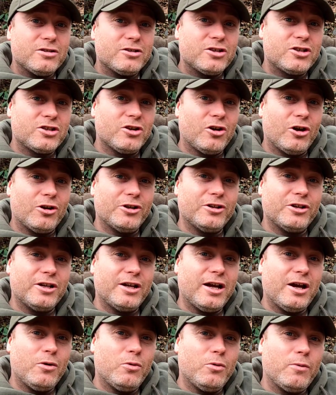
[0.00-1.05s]

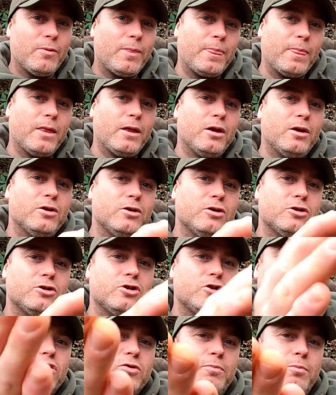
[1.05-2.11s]
Silently out,
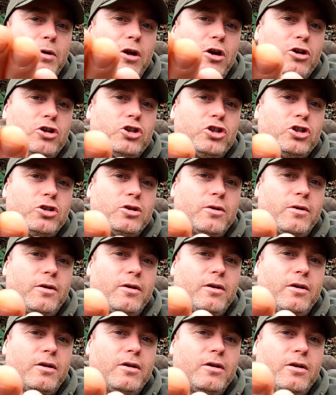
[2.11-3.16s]
splosh,
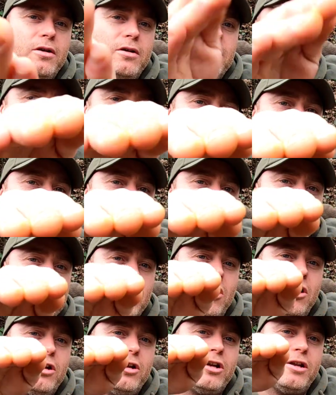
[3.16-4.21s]

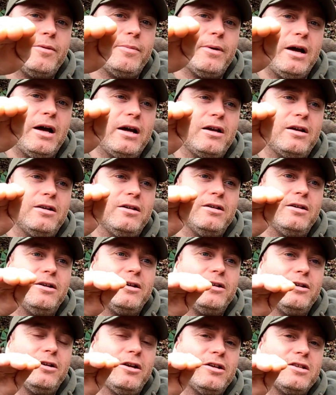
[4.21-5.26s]
silently back.
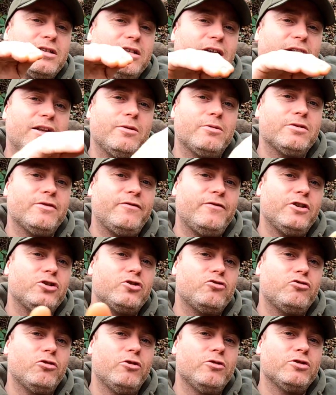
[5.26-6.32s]
And like I say, there was a fish
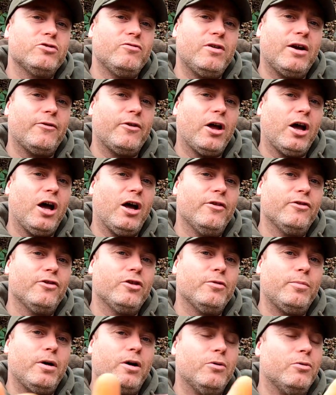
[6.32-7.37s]
cruising around
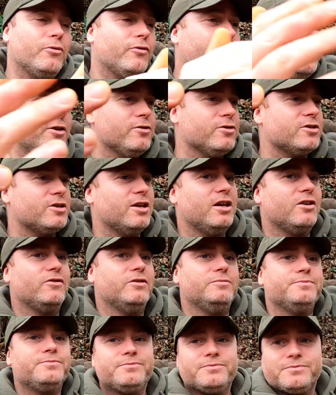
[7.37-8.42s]
under the pole. They're not scared
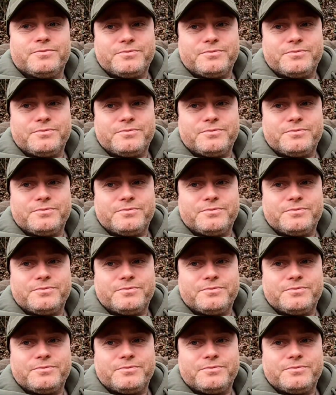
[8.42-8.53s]
of it.